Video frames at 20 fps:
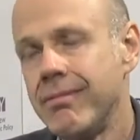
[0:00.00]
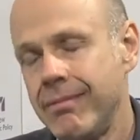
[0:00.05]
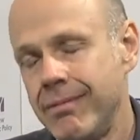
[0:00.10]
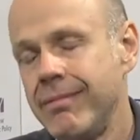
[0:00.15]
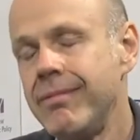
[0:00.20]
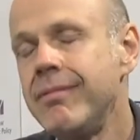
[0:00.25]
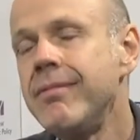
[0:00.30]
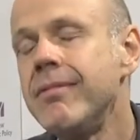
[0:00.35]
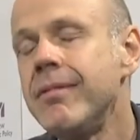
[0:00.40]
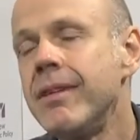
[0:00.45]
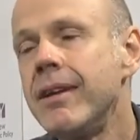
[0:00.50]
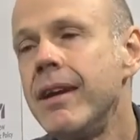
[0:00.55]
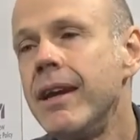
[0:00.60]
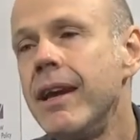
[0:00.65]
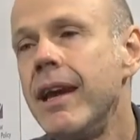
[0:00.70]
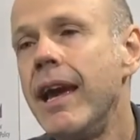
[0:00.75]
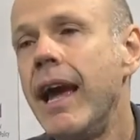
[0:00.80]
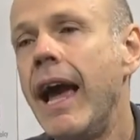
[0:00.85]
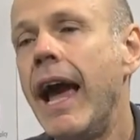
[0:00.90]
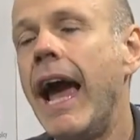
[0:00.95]
Mhm.
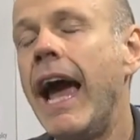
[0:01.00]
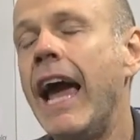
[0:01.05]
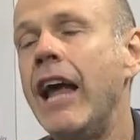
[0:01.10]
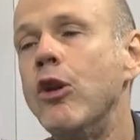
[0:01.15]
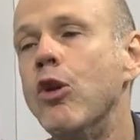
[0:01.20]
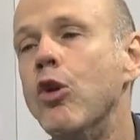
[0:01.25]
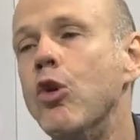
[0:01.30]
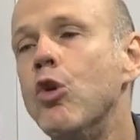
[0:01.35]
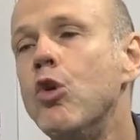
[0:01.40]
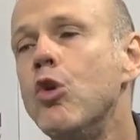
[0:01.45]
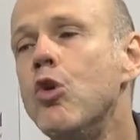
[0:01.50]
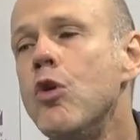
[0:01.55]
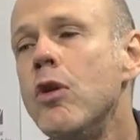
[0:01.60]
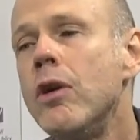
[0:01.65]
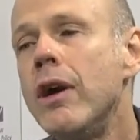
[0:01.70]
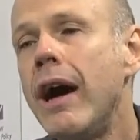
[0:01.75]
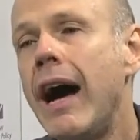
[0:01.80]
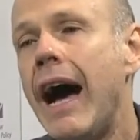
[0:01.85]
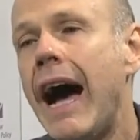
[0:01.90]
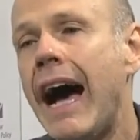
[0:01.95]
And who
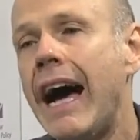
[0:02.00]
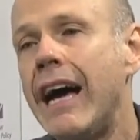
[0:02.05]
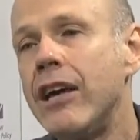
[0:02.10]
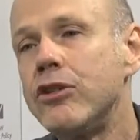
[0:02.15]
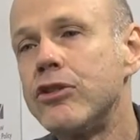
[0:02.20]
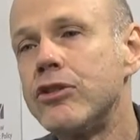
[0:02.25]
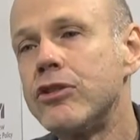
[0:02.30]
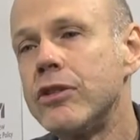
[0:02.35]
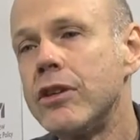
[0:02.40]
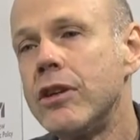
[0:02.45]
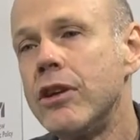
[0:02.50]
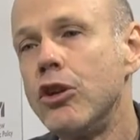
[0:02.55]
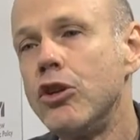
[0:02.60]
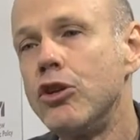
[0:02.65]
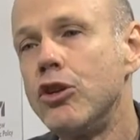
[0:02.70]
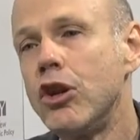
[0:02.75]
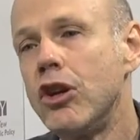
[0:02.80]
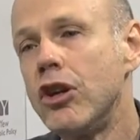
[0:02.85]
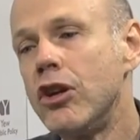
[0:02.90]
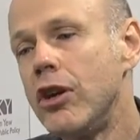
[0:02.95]
has
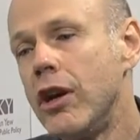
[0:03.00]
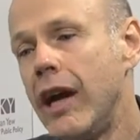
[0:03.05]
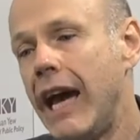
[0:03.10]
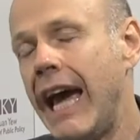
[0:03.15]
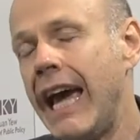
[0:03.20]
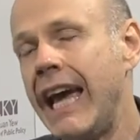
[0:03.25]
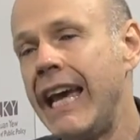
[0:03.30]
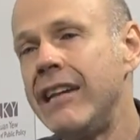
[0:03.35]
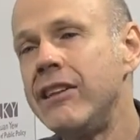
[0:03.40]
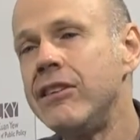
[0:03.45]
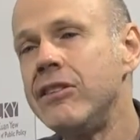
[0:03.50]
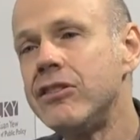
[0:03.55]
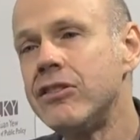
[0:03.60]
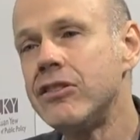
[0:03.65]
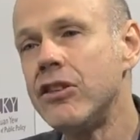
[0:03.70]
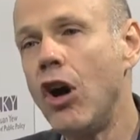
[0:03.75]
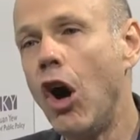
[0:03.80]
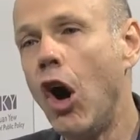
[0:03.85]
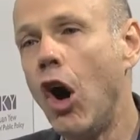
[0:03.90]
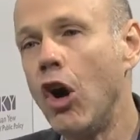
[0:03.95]
the end
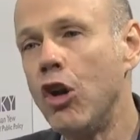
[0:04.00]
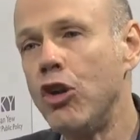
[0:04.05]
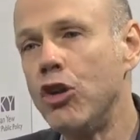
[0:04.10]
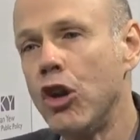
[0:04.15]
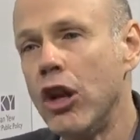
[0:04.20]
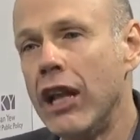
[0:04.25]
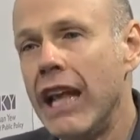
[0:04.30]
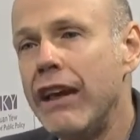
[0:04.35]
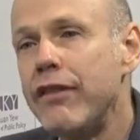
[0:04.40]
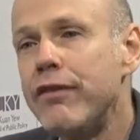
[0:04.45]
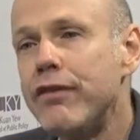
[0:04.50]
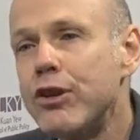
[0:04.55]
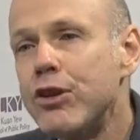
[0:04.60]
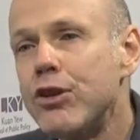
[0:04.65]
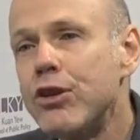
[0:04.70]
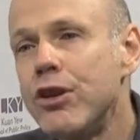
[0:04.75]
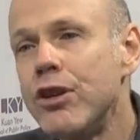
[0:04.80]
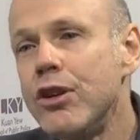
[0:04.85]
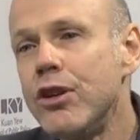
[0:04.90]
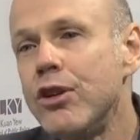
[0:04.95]
on the
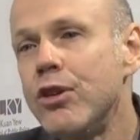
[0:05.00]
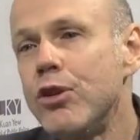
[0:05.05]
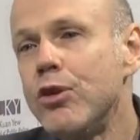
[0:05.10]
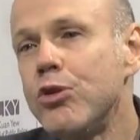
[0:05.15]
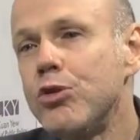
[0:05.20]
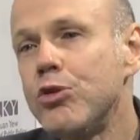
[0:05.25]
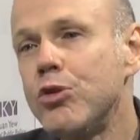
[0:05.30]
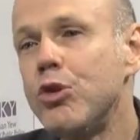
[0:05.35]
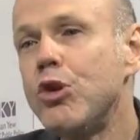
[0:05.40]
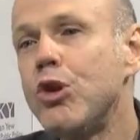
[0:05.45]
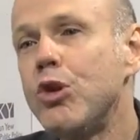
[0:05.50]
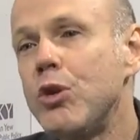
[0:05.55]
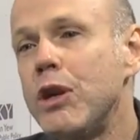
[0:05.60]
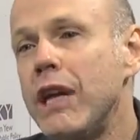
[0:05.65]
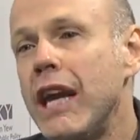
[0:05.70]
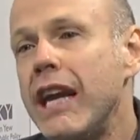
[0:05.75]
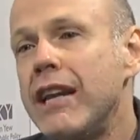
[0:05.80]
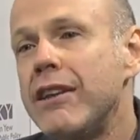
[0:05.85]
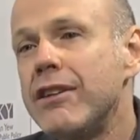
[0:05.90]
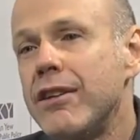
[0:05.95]
lever to
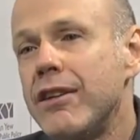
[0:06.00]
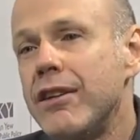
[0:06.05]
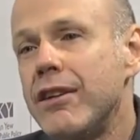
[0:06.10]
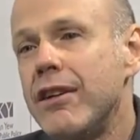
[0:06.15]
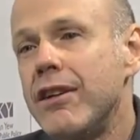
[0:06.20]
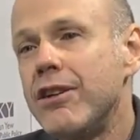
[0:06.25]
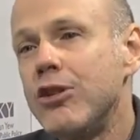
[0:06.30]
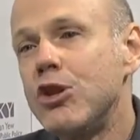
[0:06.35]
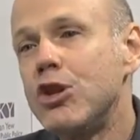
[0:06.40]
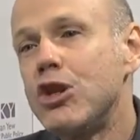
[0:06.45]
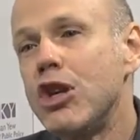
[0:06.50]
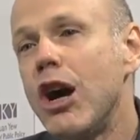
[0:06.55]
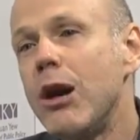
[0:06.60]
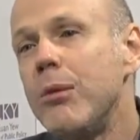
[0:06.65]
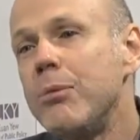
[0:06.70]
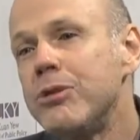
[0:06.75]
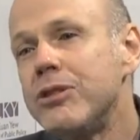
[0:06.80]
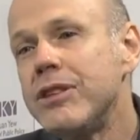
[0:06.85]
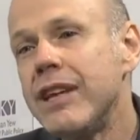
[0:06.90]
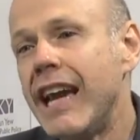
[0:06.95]
create
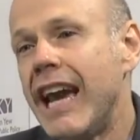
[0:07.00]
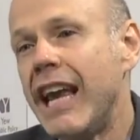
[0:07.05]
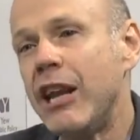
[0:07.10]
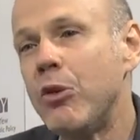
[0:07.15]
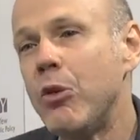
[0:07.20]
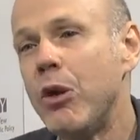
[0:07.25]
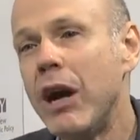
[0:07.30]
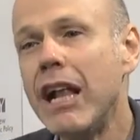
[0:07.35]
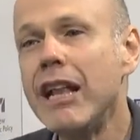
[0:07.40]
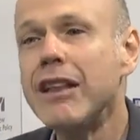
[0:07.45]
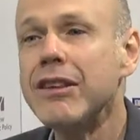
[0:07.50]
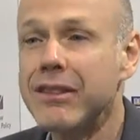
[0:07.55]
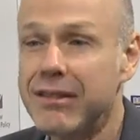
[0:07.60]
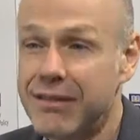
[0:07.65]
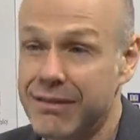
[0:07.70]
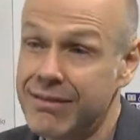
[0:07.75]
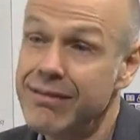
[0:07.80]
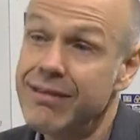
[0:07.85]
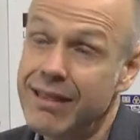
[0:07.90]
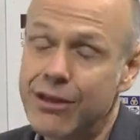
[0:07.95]
jobs and wealth?
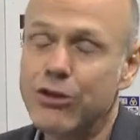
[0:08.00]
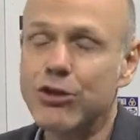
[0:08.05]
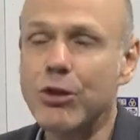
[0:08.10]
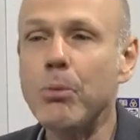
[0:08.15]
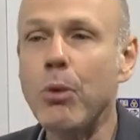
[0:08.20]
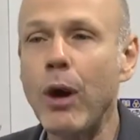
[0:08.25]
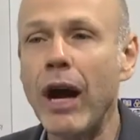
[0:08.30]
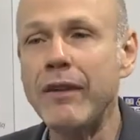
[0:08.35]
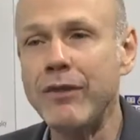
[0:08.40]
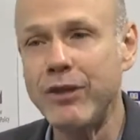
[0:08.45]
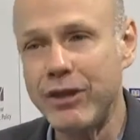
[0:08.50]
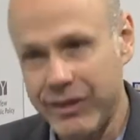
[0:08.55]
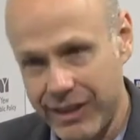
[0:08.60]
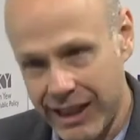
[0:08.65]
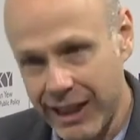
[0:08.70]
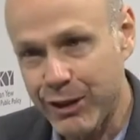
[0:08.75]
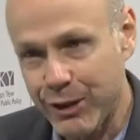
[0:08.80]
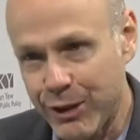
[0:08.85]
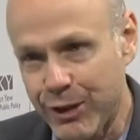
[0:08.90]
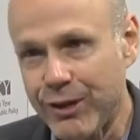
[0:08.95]
It's the private
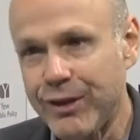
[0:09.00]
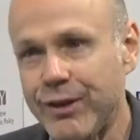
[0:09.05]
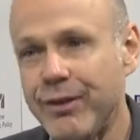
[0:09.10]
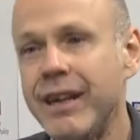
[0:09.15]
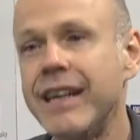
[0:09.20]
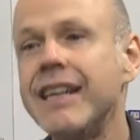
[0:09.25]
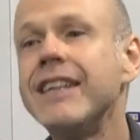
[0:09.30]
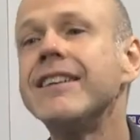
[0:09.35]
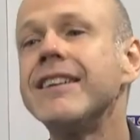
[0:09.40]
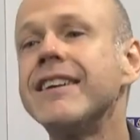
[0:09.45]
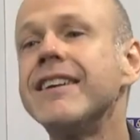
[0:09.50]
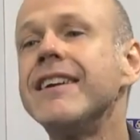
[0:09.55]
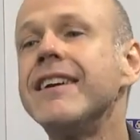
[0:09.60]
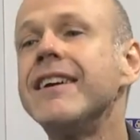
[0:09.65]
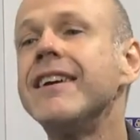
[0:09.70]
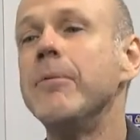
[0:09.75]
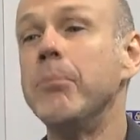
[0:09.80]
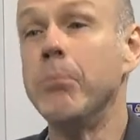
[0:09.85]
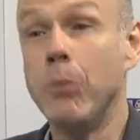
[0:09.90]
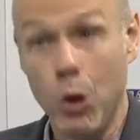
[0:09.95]
sector, right?
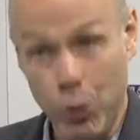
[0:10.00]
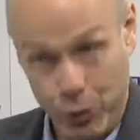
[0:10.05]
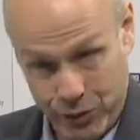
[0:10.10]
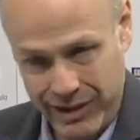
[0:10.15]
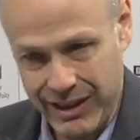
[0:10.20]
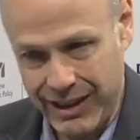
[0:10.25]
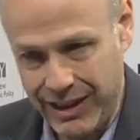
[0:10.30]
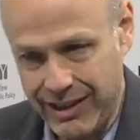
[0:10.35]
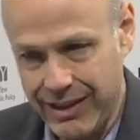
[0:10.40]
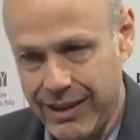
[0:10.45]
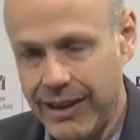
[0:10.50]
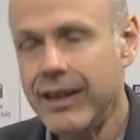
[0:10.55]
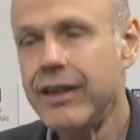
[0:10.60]
Mostly.